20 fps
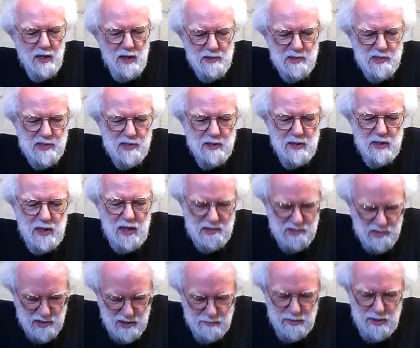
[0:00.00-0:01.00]
the answer
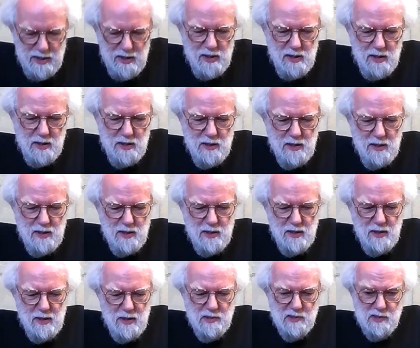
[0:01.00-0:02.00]
has to be,
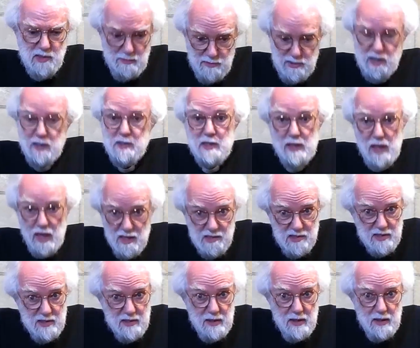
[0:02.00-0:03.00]
in some sense,
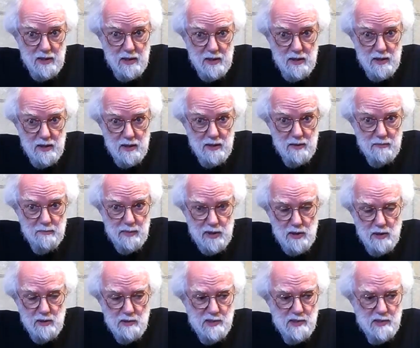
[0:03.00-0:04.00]
yes,
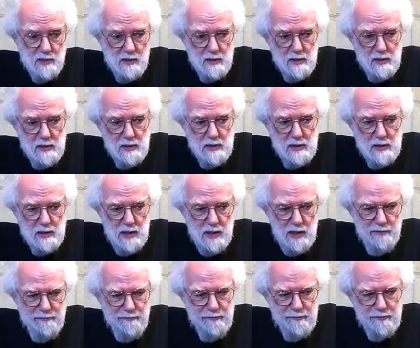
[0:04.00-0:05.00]
because
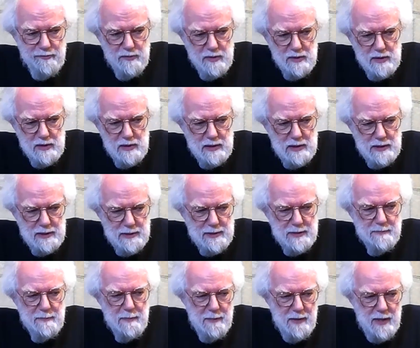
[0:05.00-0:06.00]
if
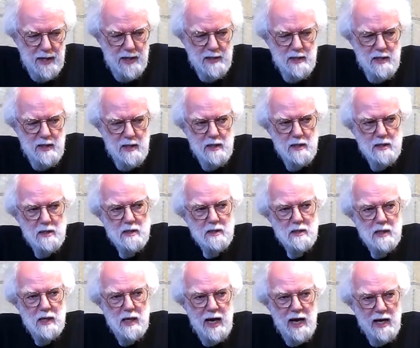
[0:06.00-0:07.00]

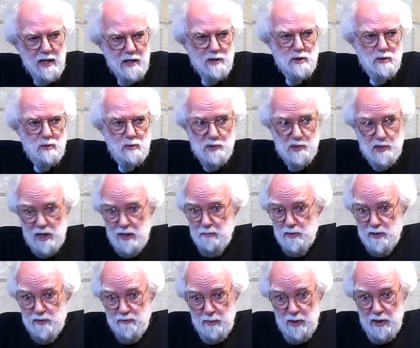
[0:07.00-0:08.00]
any act or
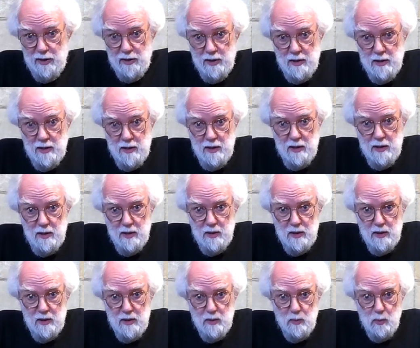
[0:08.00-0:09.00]
statement of mine
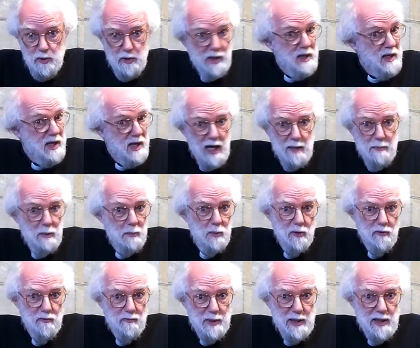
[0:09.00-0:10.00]
were
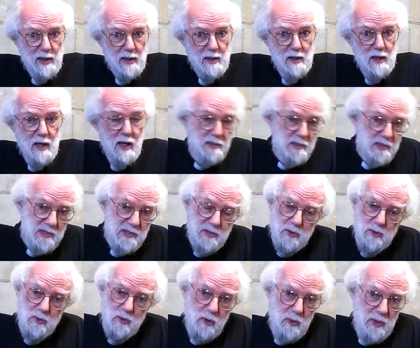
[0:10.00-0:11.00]
incapable of being
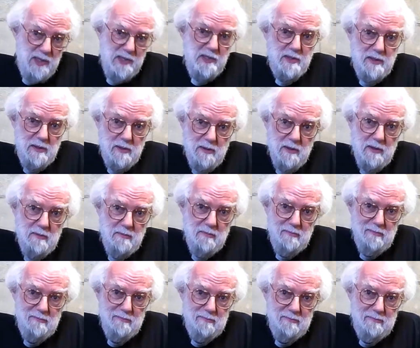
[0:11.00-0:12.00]
answered or questioned,
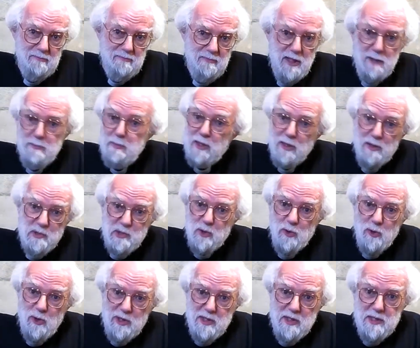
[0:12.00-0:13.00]
there'd be no
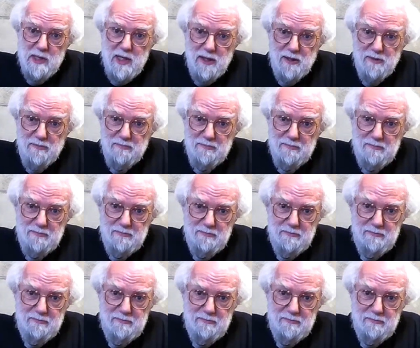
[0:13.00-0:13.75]
story to tell.